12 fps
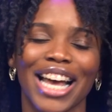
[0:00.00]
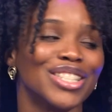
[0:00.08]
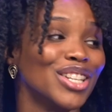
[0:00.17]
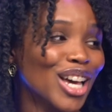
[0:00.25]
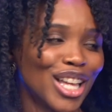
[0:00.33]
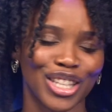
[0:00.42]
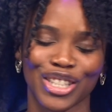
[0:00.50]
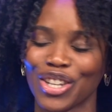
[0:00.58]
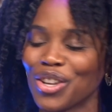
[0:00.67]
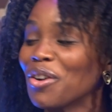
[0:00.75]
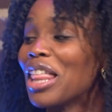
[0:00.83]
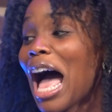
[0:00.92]
has nothing to
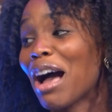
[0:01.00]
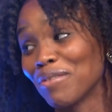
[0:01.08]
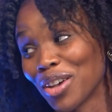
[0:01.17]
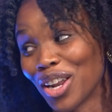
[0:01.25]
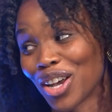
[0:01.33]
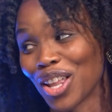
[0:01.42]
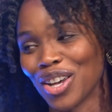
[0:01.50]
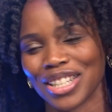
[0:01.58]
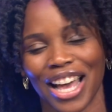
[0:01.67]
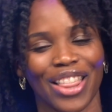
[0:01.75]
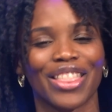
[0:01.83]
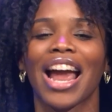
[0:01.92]
do with it. I'm going to close
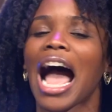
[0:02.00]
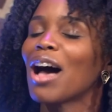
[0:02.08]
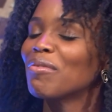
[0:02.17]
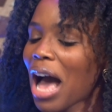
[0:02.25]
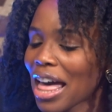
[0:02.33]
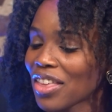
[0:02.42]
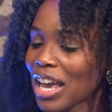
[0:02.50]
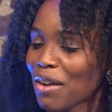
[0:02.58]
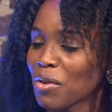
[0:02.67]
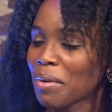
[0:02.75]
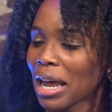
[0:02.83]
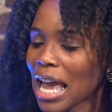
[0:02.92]
out there. I think
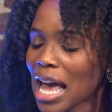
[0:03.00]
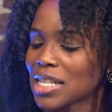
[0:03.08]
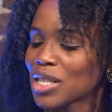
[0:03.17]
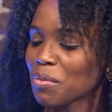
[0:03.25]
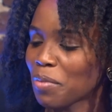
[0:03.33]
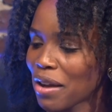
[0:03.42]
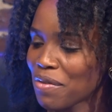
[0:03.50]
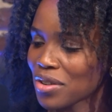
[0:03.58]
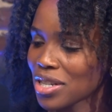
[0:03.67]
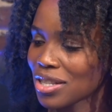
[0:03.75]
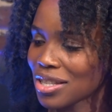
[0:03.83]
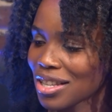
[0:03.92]
everybody has their preference.